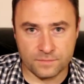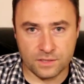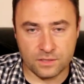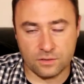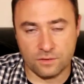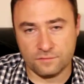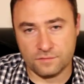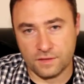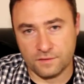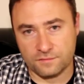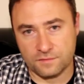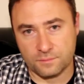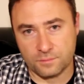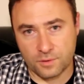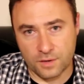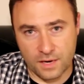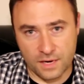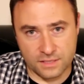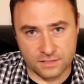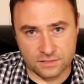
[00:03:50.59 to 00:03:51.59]
if the
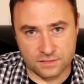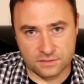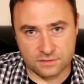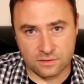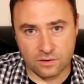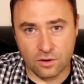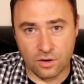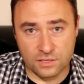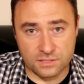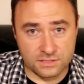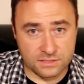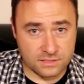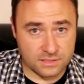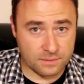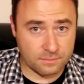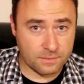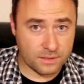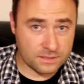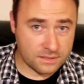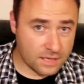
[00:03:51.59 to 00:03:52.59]
prize costs
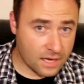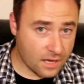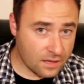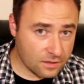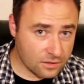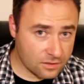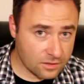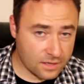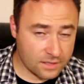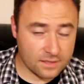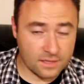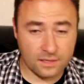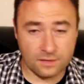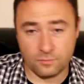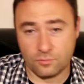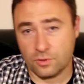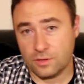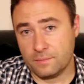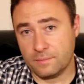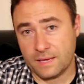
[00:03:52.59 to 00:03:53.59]
them $1 and they
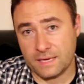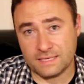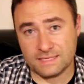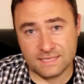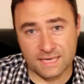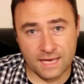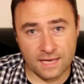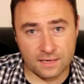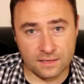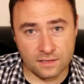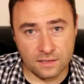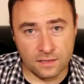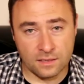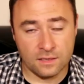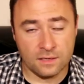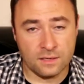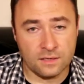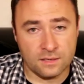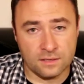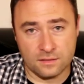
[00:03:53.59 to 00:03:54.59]
want to make 10,
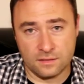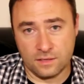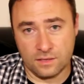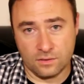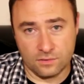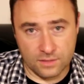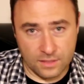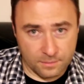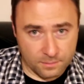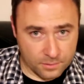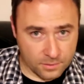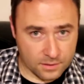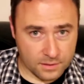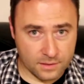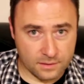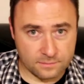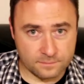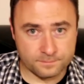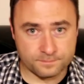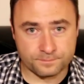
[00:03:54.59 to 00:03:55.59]
they put
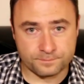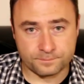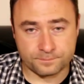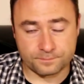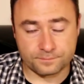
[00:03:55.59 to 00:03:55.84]
in